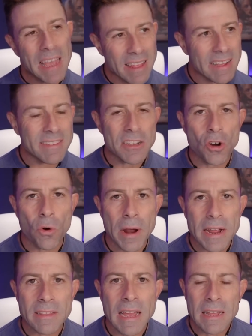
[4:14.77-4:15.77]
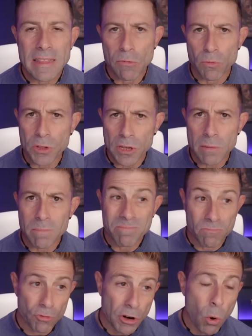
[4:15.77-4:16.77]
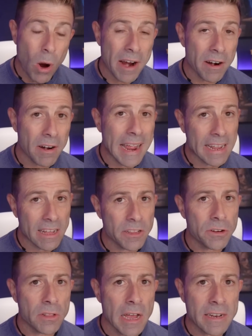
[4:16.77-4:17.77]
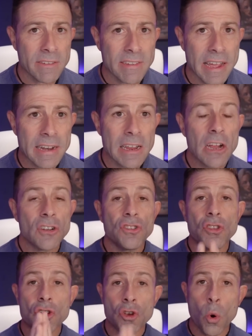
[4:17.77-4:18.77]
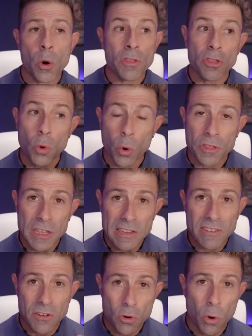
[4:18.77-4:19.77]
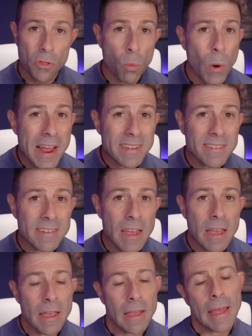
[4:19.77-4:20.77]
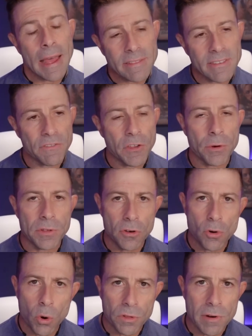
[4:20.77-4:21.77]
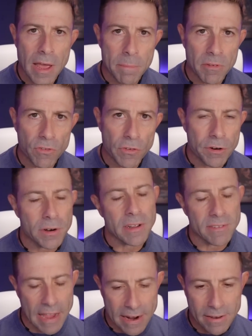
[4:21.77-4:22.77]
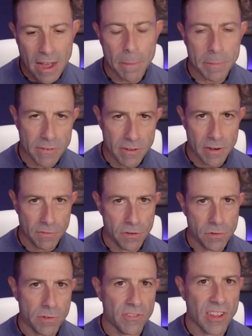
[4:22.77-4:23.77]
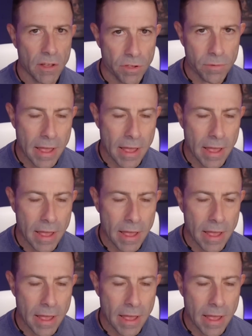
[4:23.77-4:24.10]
That's incorrect. They really require a clear line of sight to the north, northeast, and northwest. That's if you're in the northern hemisphere, and exact opposite if you're in the southern